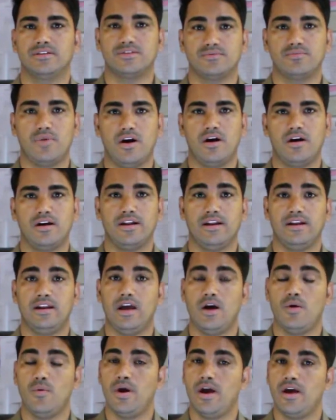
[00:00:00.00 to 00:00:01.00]
smart
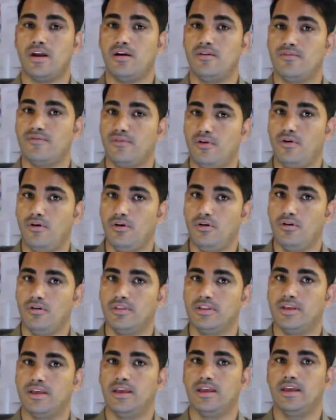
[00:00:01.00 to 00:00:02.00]
and aware of
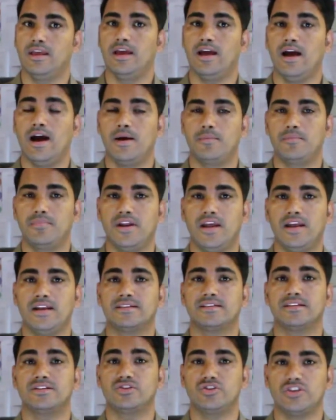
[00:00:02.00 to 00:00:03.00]
all the
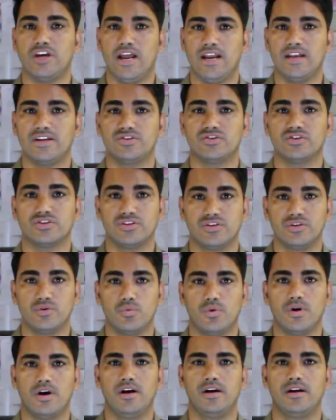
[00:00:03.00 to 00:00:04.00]
updates and challenges in the
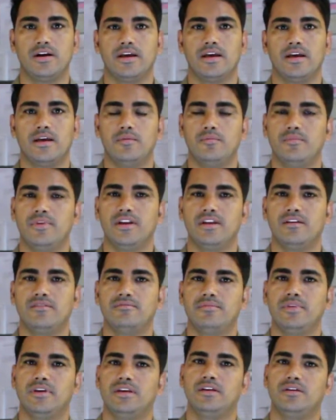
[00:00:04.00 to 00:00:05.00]
world. Believe
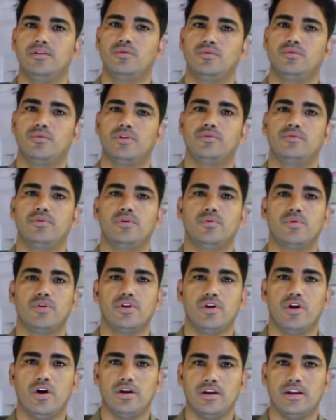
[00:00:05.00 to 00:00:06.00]
me, when we
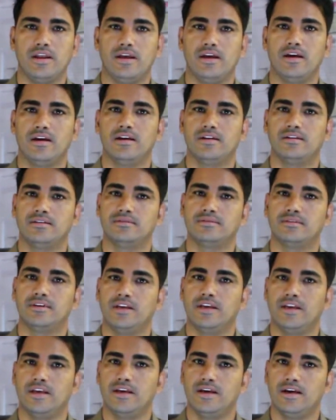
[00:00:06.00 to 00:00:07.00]
were not a
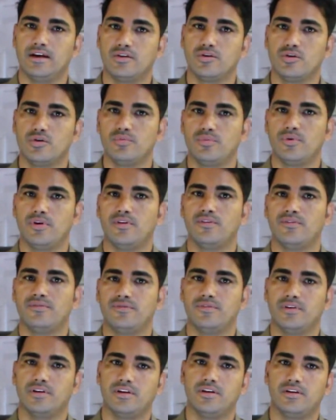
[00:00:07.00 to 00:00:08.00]
group of,
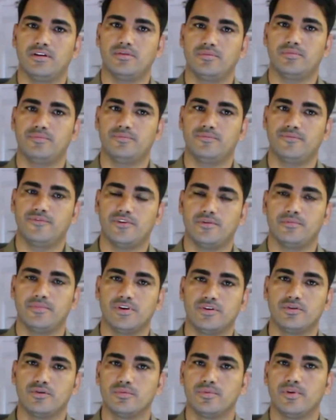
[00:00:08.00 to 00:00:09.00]
you know, from
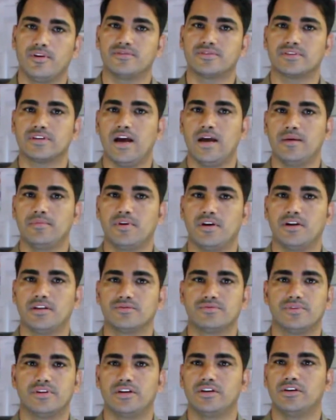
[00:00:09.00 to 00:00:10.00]
the group of Skype
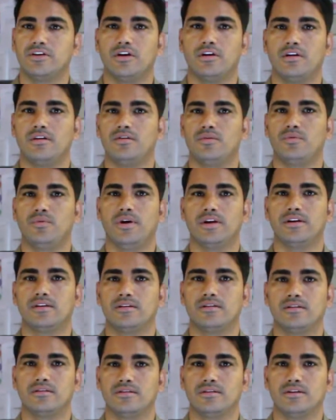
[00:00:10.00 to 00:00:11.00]
calls, we did not know what
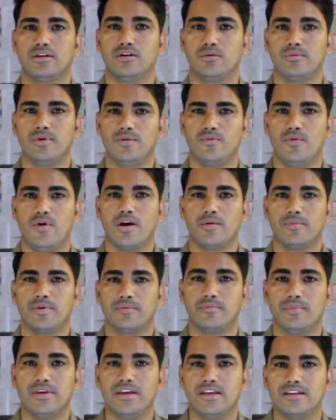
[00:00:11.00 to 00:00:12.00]
global
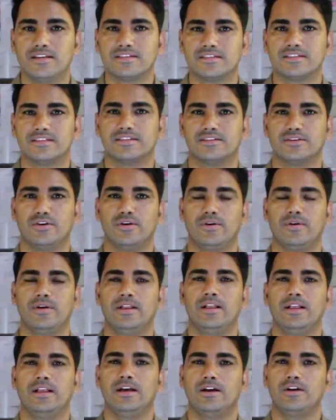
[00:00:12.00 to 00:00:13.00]
warming means. So
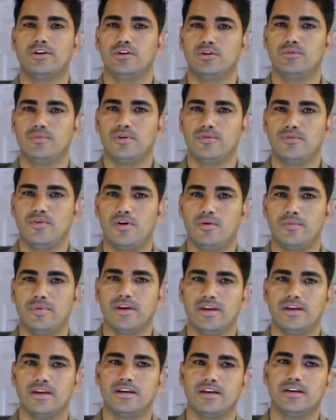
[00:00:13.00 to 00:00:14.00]
global
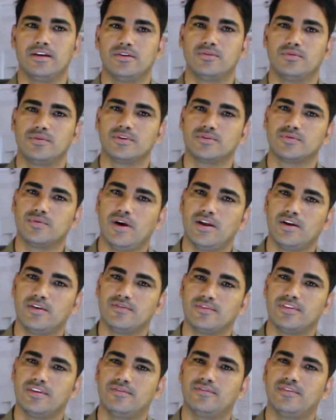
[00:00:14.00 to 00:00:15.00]
warming was one
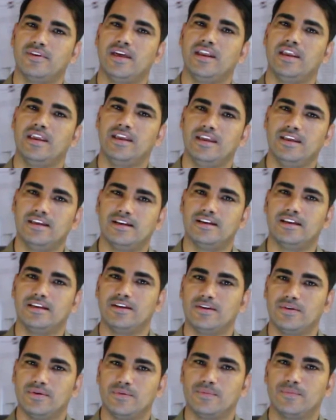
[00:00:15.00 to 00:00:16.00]
of the very,
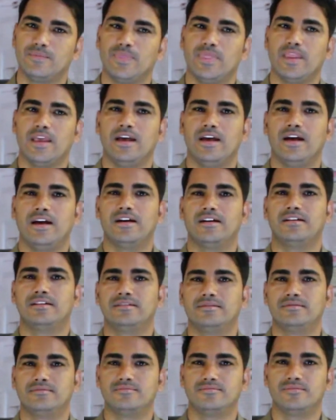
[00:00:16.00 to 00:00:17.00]
you know,
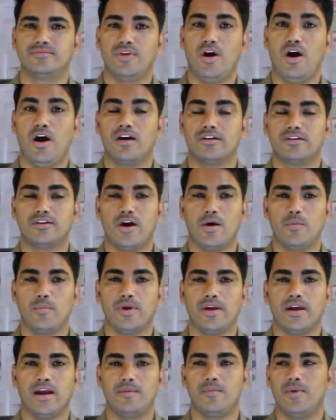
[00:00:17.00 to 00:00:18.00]
hot
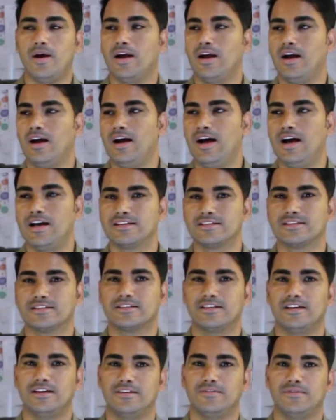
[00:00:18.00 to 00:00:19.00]
topic among
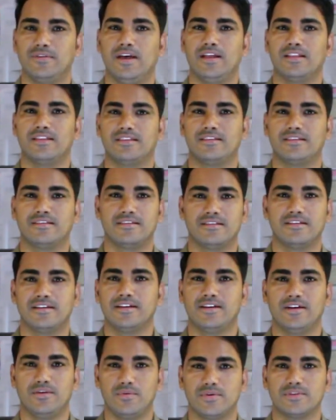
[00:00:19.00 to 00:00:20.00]
us, that
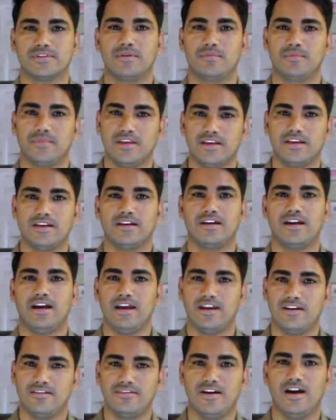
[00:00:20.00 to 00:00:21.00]
it was something
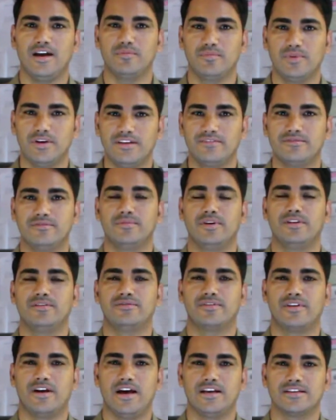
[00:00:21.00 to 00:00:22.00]
kind of unbelievable
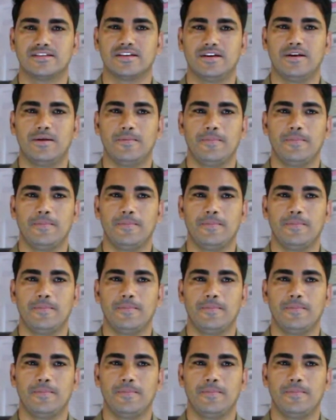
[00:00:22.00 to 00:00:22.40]
for us.